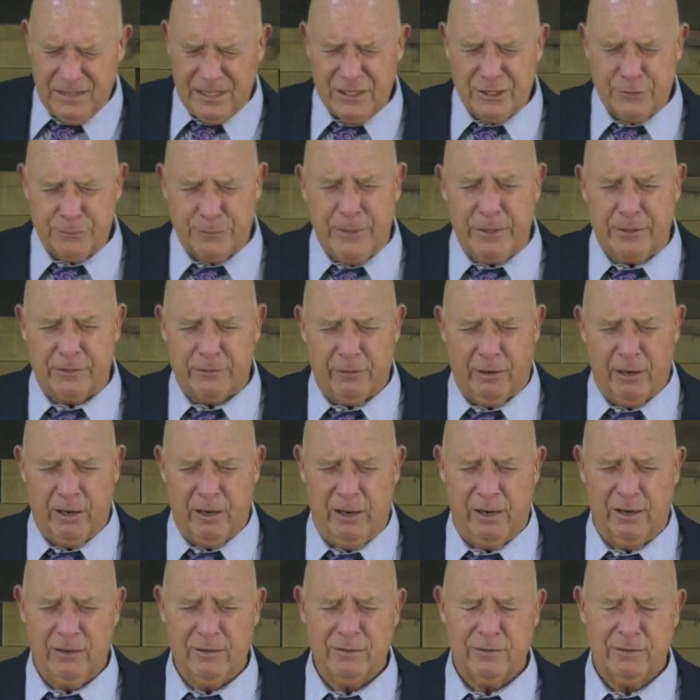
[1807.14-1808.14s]
Speak to our
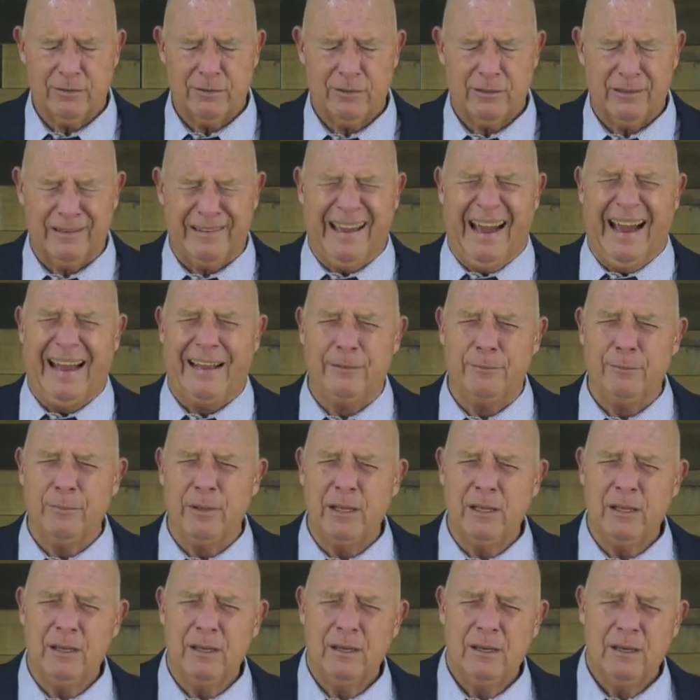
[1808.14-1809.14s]
hearts. Guide
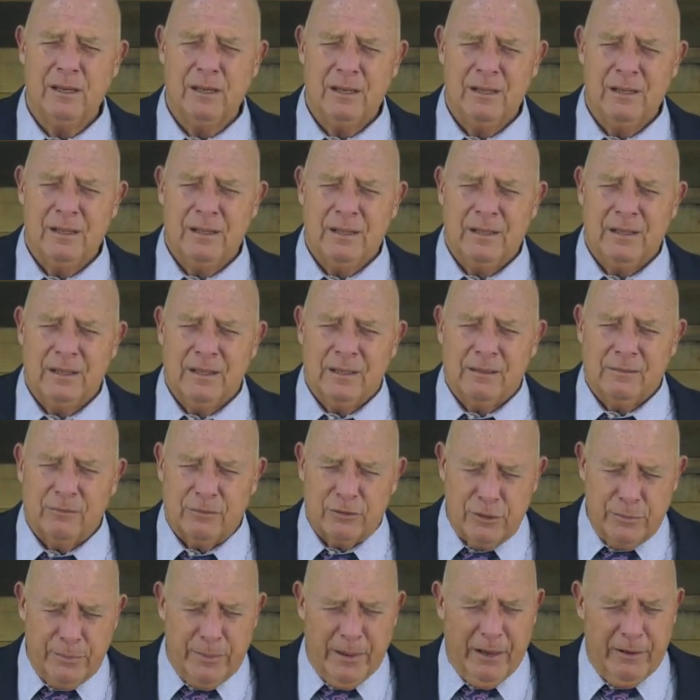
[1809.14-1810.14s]
me.
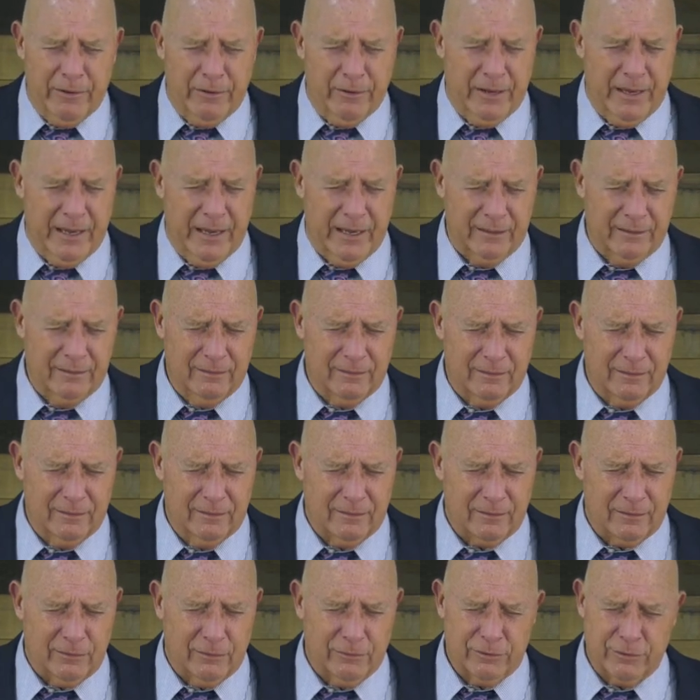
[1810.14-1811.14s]
Would you bow your head and
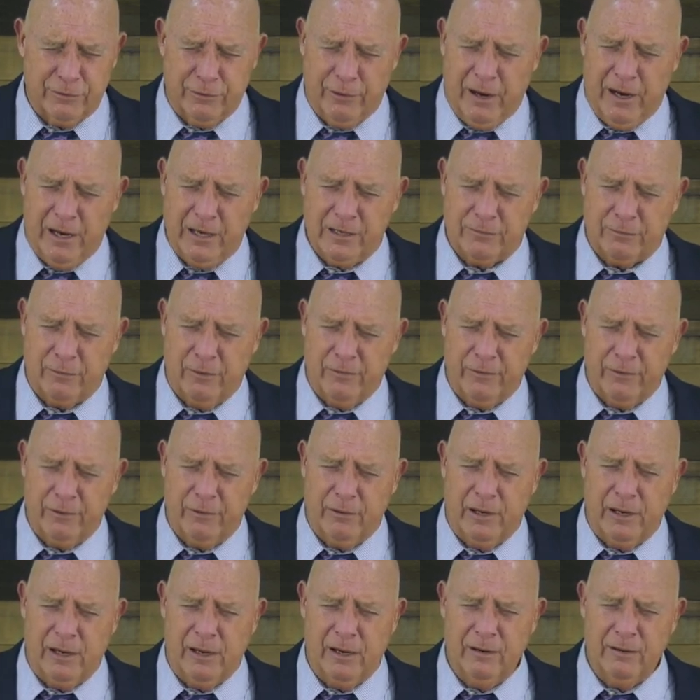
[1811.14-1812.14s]
close your eyes wherever you
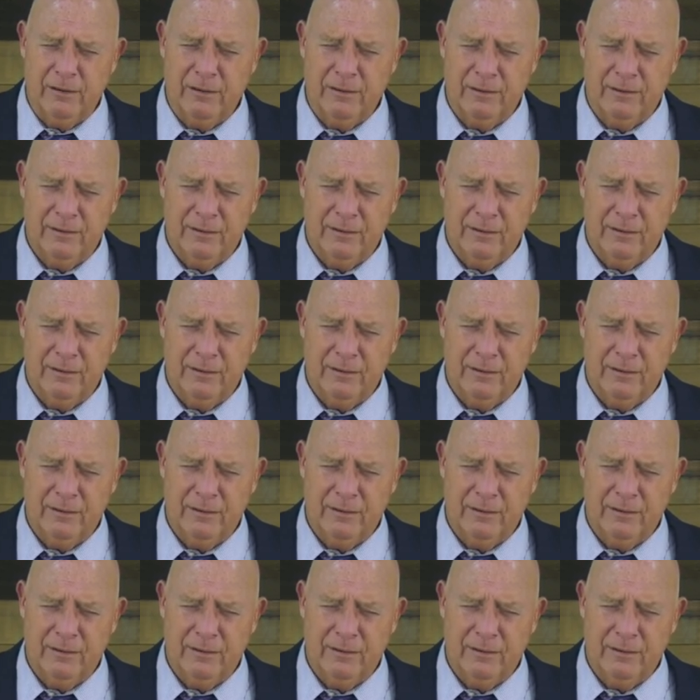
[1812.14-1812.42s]
are?